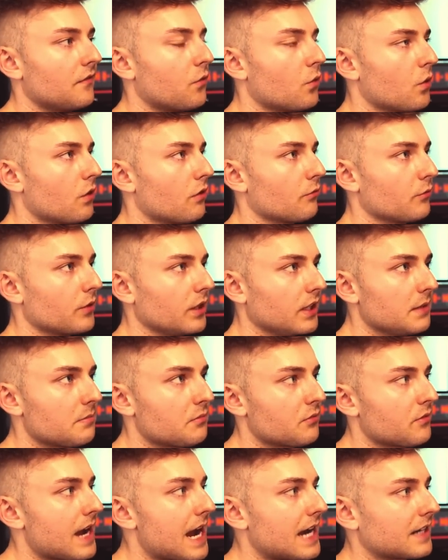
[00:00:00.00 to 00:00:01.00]
for really
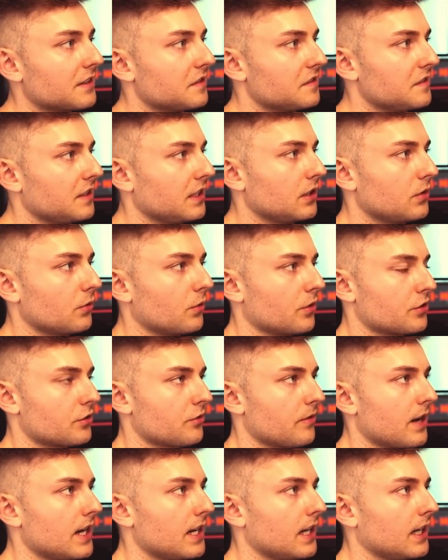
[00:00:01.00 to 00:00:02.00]
practicing your
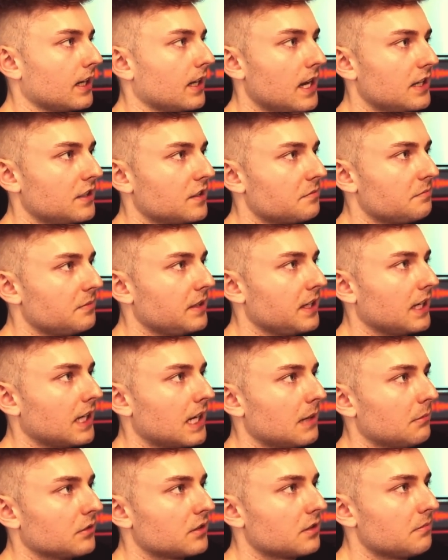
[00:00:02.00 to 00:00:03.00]
trading and just being
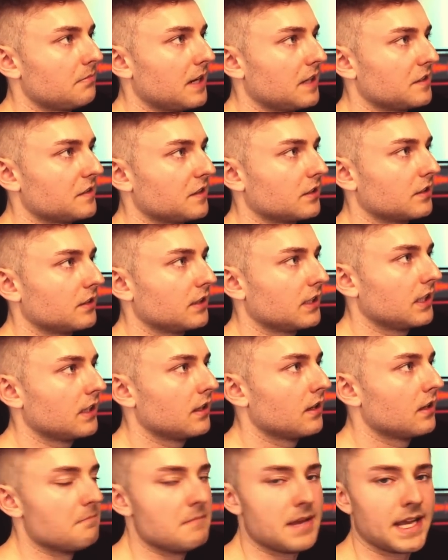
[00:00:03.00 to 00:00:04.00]
able to
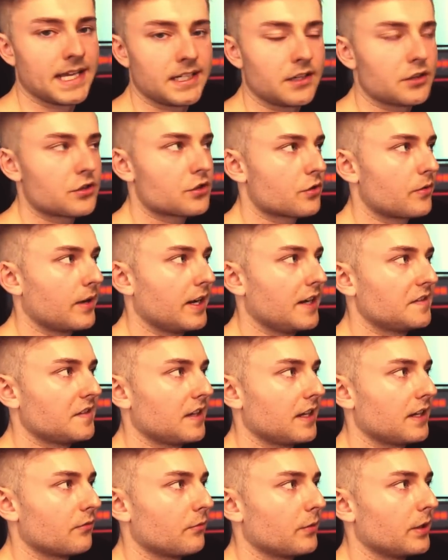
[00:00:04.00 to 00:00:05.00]
basically manage trades
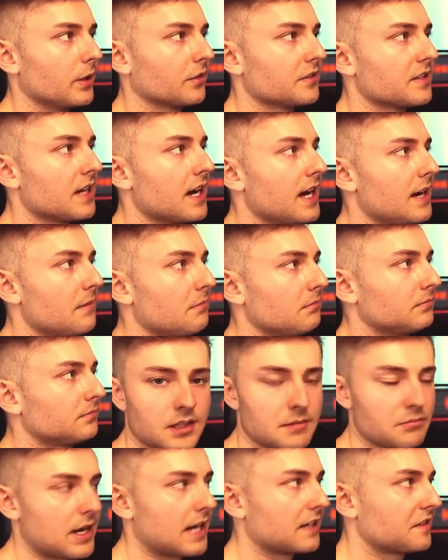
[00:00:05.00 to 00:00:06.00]
in real time
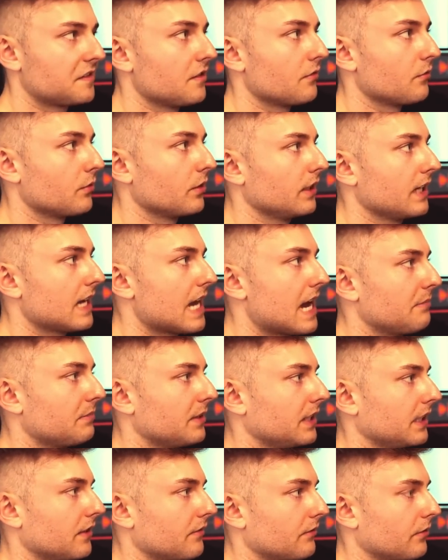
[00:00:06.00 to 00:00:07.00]
and practice it really
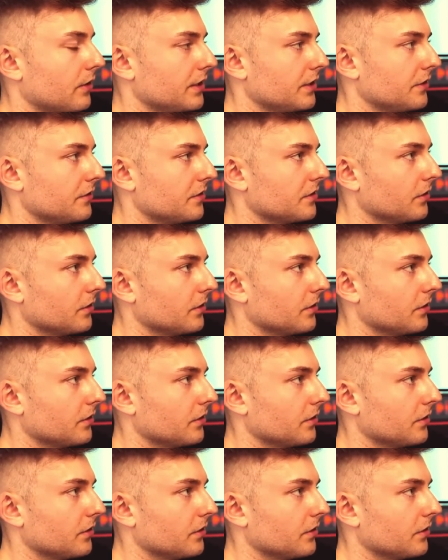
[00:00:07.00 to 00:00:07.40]
happening in front of you.